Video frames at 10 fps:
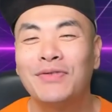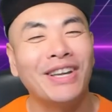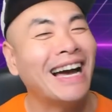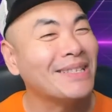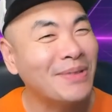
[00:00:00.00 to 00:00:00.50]

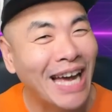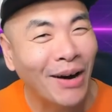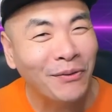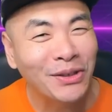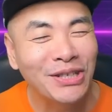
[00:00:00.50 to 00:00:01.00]
video has been
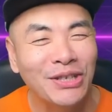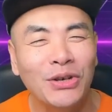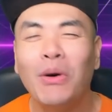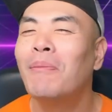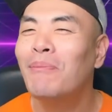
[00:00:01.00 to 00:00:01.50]
helpful to
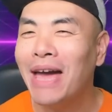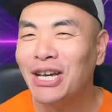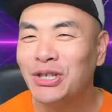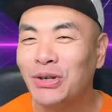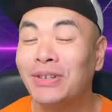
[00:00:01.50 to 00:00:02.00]
you,
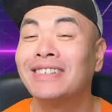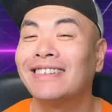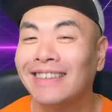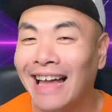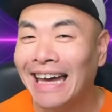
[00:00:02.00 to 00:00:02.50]
make sure to
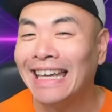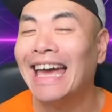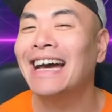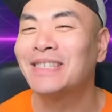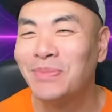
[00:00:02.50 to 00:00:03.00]
like
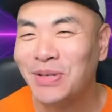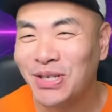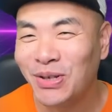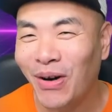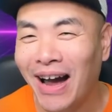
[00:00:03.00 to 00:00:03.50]
and
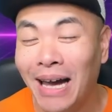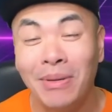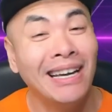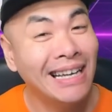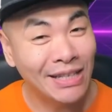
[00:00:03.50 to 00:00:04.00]

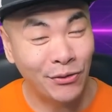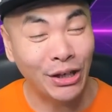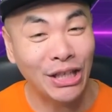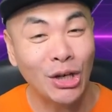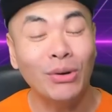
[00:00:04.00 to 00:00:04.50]
subscribe. It's
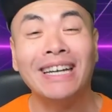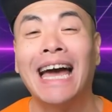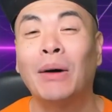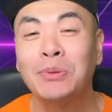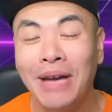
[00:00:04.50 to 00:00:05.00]
free to you, it
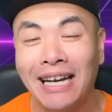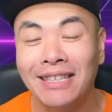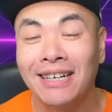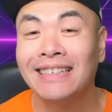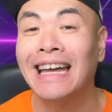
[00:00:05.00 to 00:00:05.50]
helps me out a
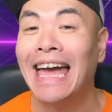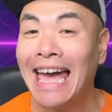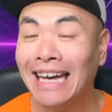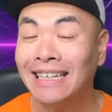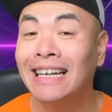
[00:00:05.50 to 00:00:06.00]
ton,
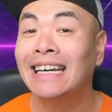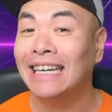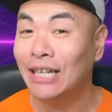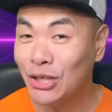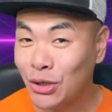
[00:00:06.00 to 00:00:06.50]
and
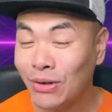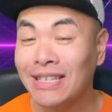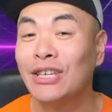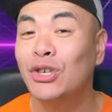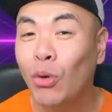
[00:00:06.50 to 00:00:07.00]
it ensures
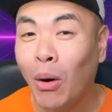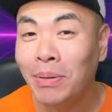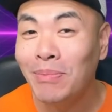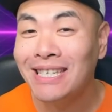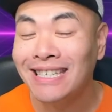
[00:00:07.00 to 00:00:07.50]
that you won't
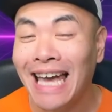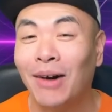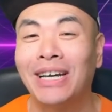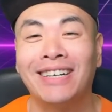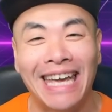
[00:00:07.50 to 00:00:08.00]
be missing
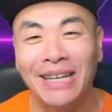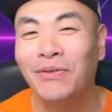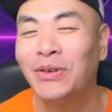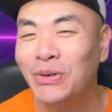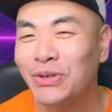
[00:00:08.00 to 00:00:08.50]
out on any
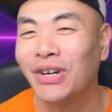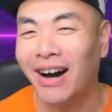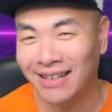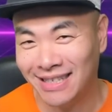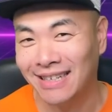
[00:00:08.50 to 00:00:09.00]
future
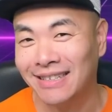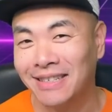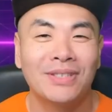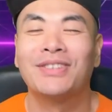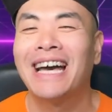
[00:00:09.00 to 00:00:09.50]

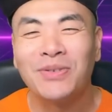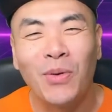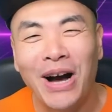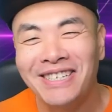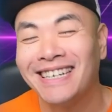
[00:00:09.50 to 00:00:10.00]
content. So thanks for
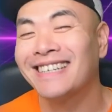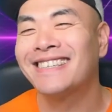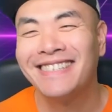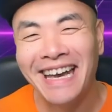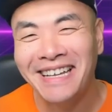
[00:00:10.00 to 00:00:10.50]
watching,
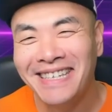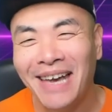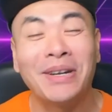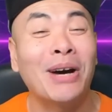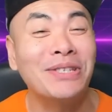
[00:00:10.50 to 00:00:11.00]
stay
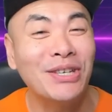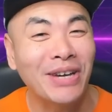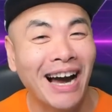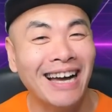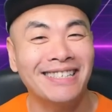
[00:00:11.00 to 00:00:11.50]
safe, and I'll see you
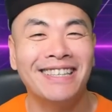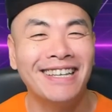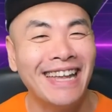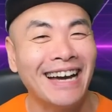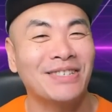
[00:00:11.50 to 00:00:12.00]
guys in
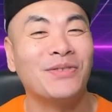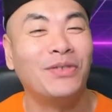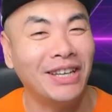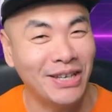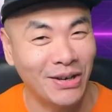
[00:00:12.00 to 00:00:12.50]
the next
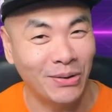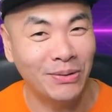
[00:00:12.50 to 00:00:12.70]
video.